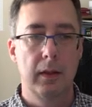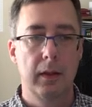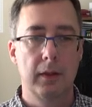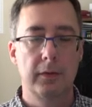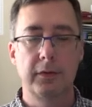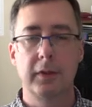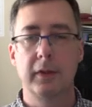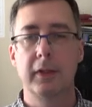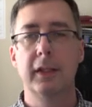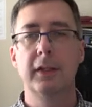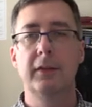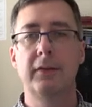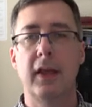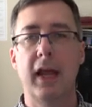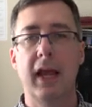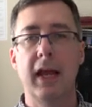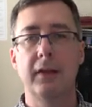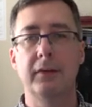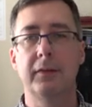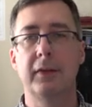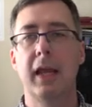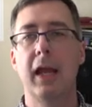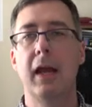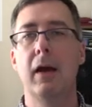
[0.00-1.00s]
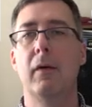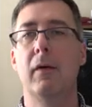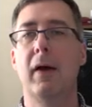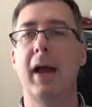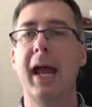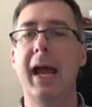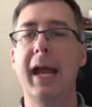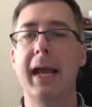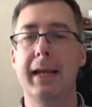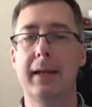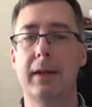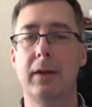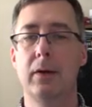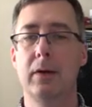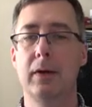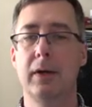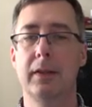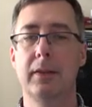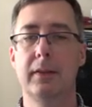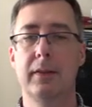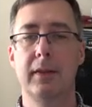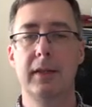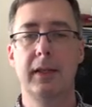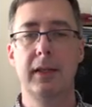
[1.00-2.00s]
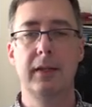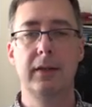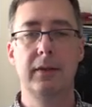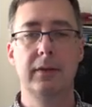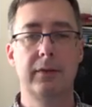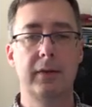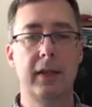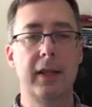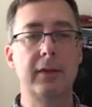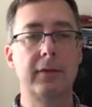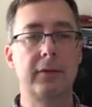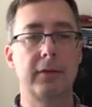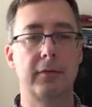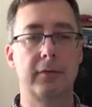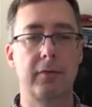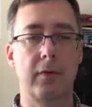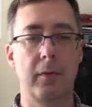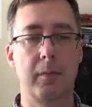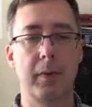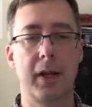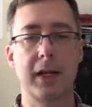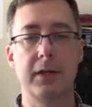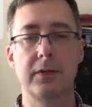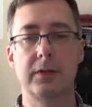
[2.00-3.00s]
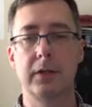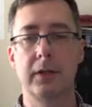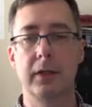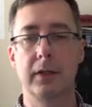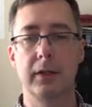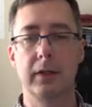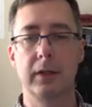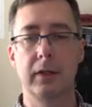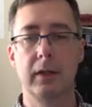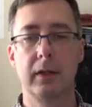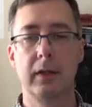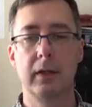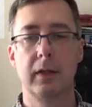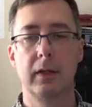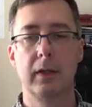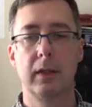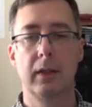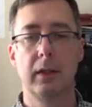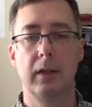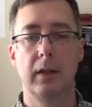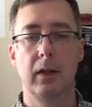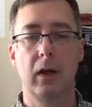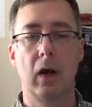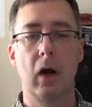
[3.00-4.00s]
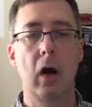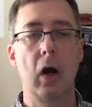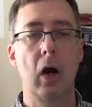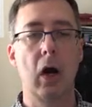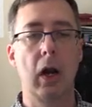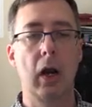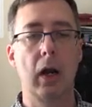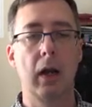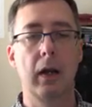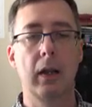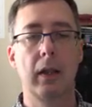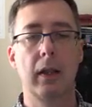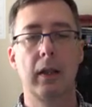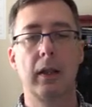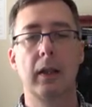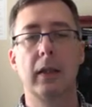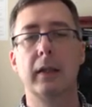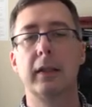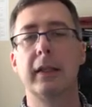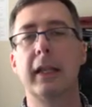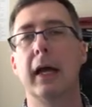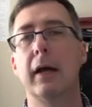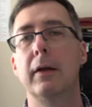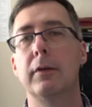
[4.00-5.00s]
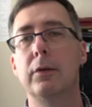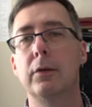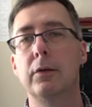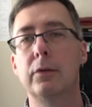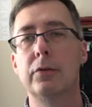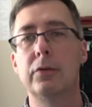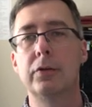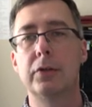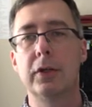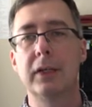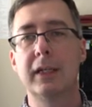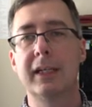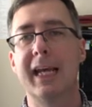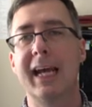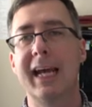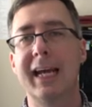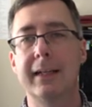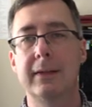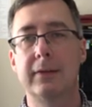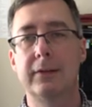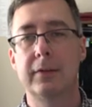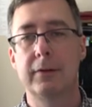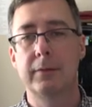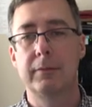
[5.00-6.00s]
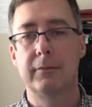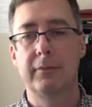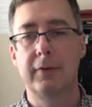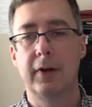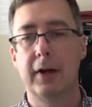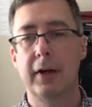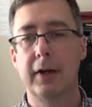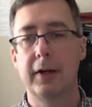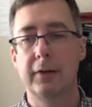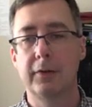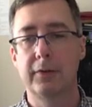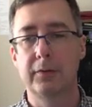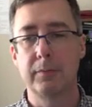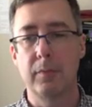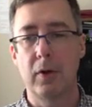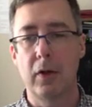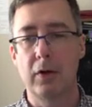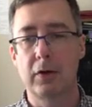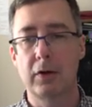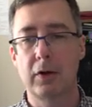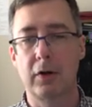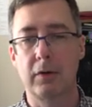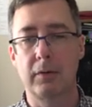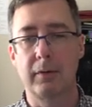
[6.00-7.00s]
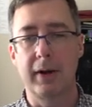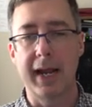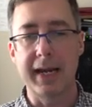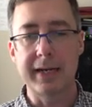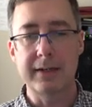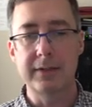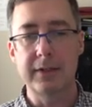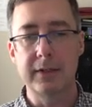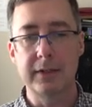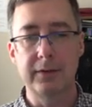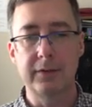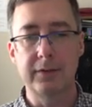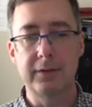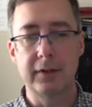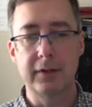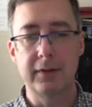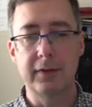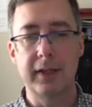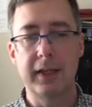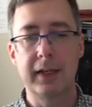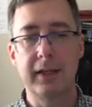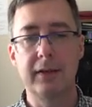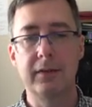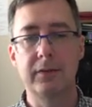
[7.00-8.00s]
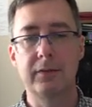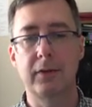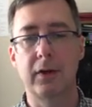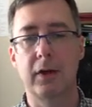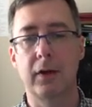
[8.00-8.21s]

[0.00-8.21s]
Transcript: So let's ask how accurate these heats of formation are. Now you should add some various small corrections to these.